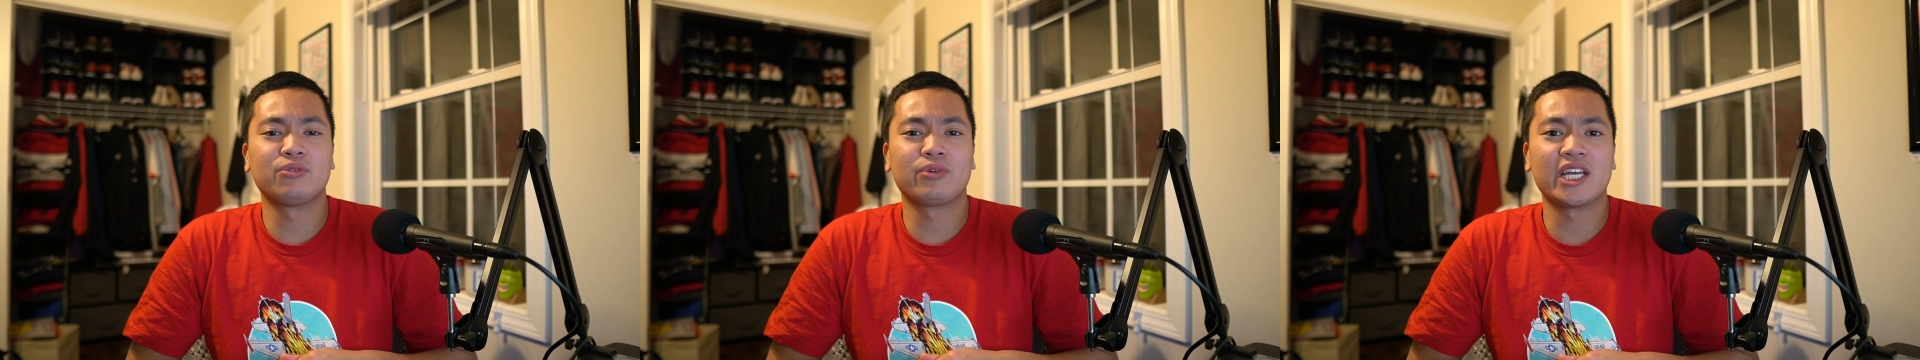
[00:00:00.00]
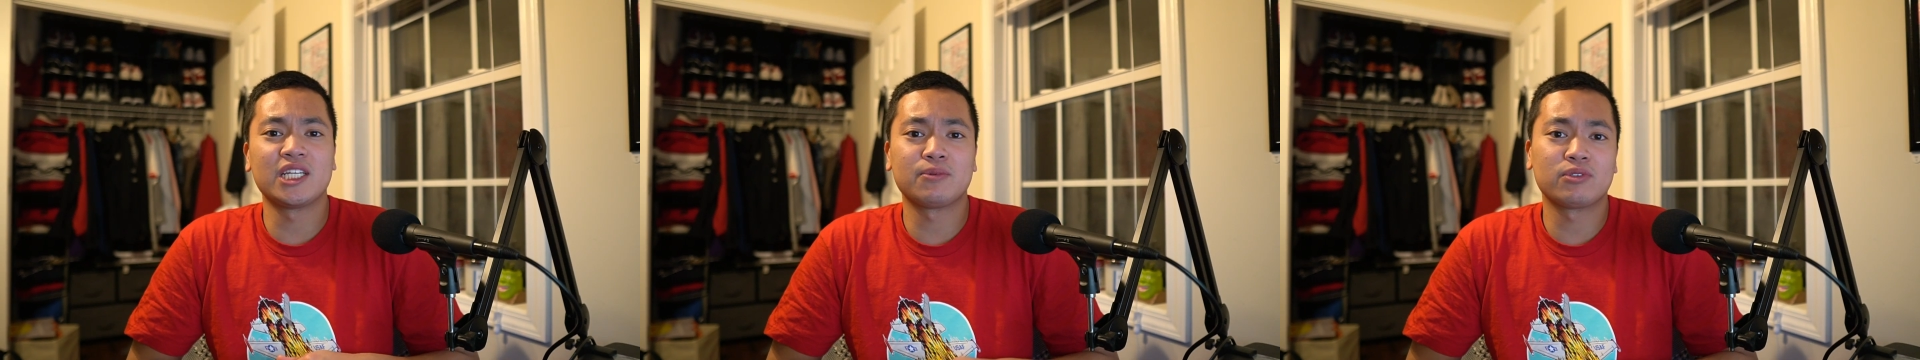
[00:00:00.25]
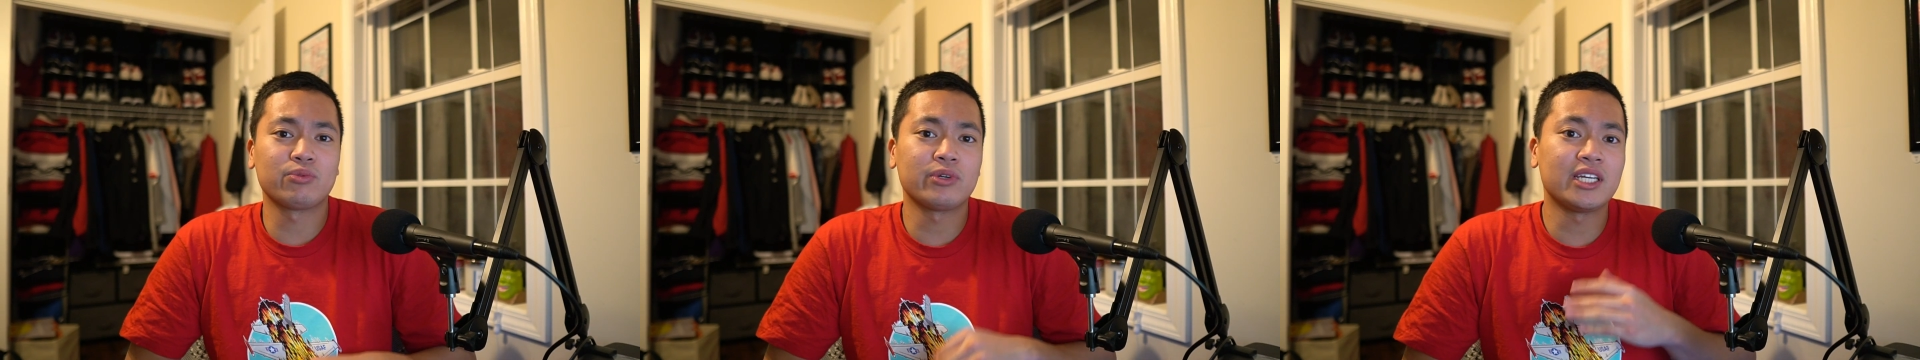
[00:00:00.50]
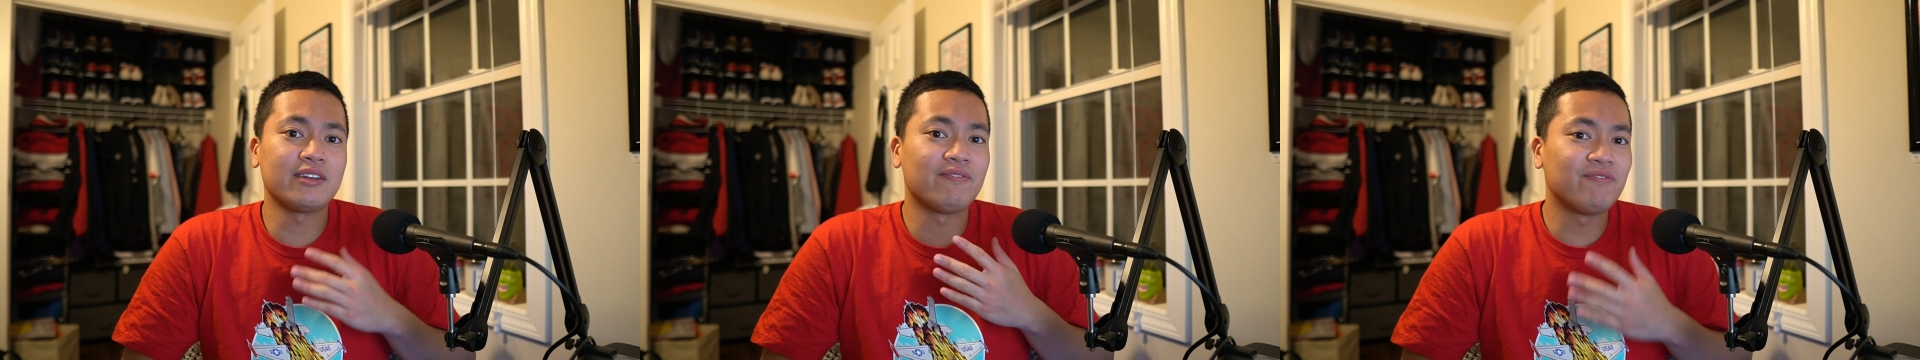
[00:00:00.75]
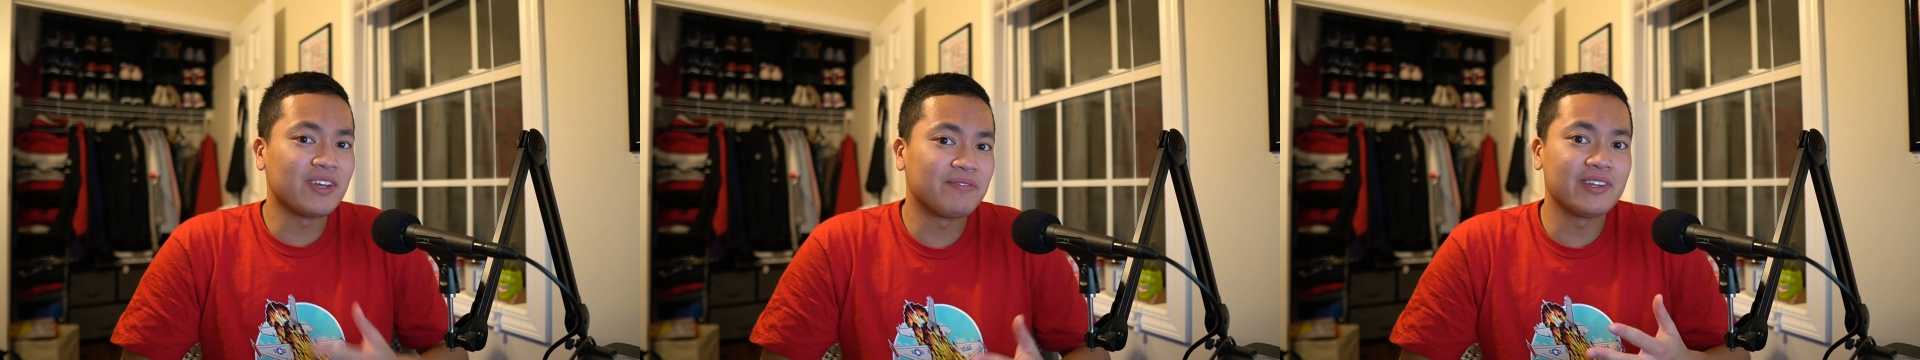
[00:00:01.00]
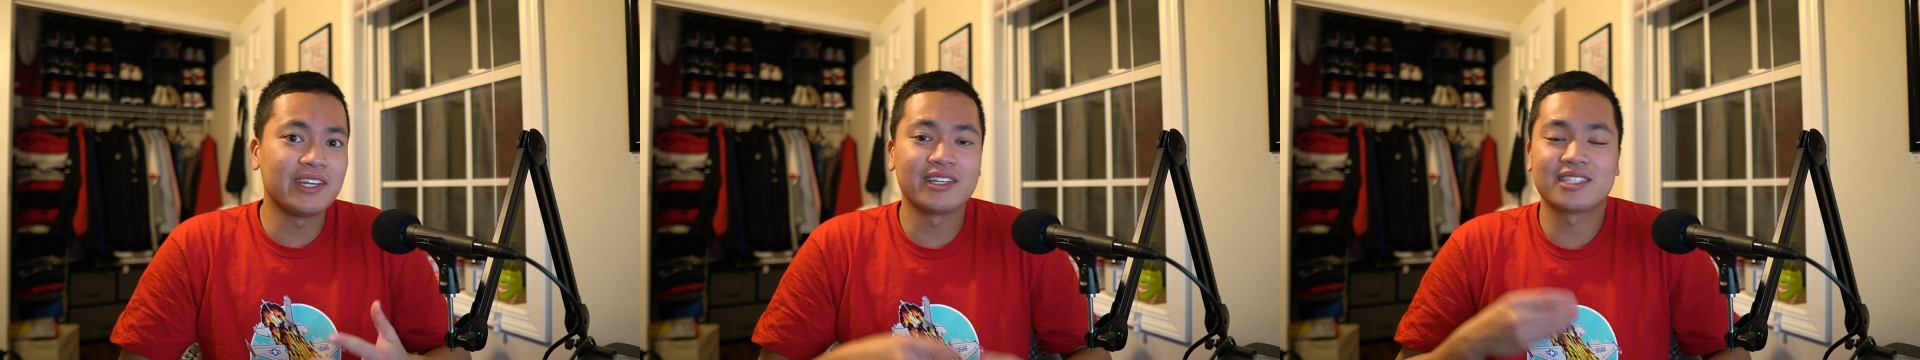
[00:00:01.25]
range between
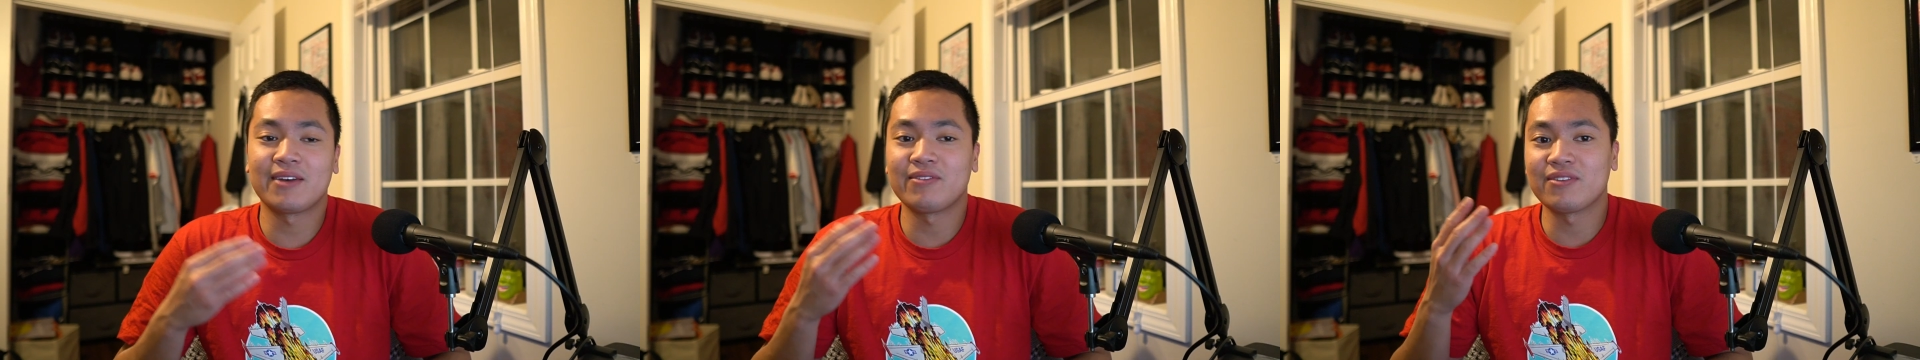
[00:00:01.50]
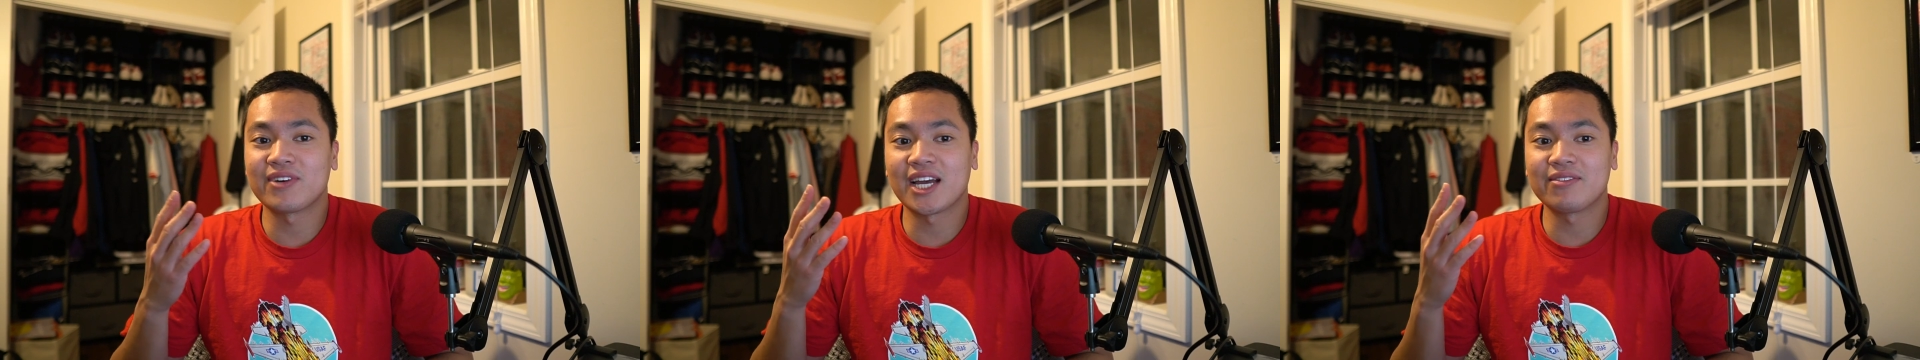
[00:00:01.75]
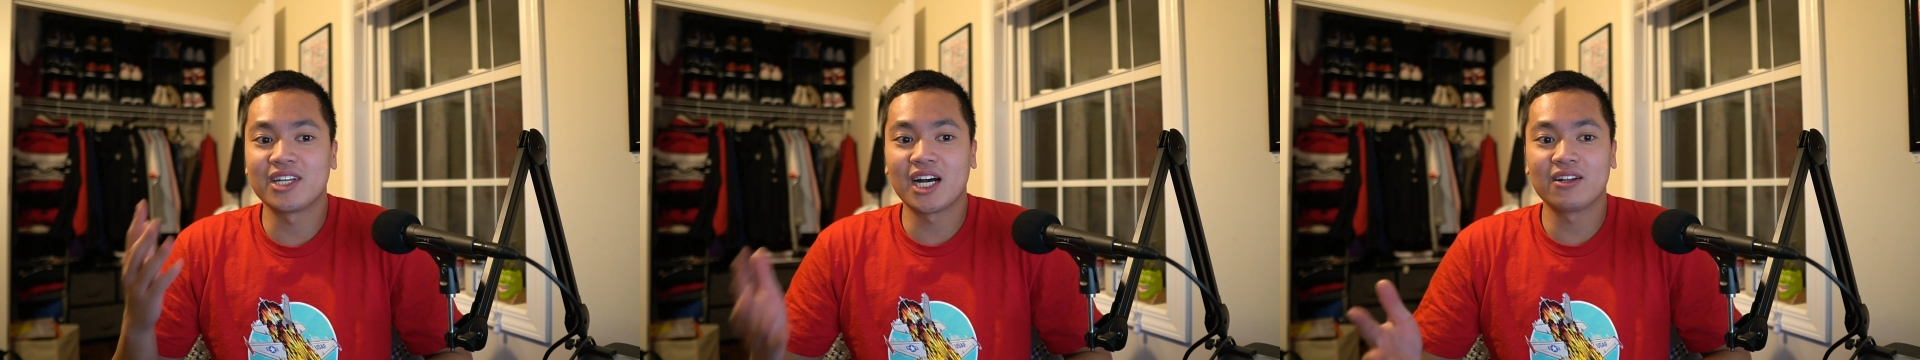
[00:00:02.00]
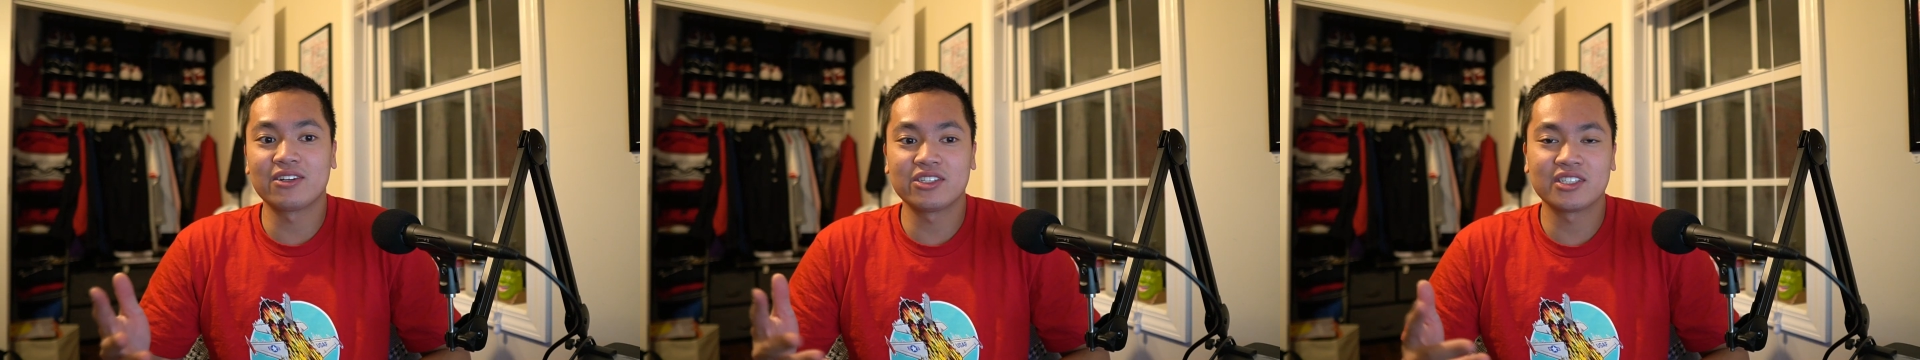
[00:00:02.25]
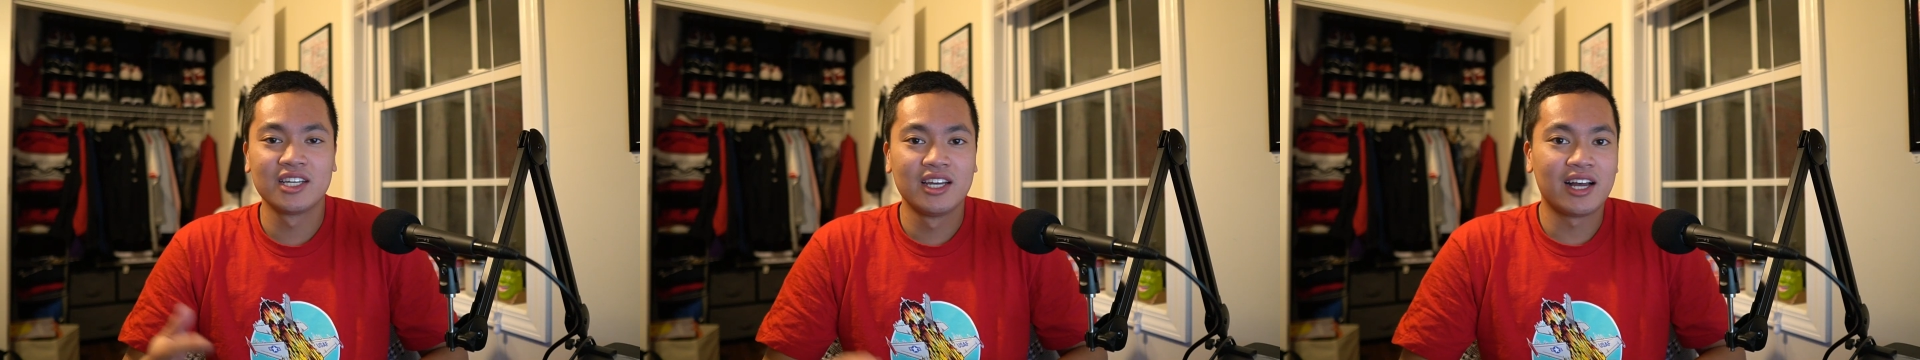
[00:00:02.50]
$50 to $75.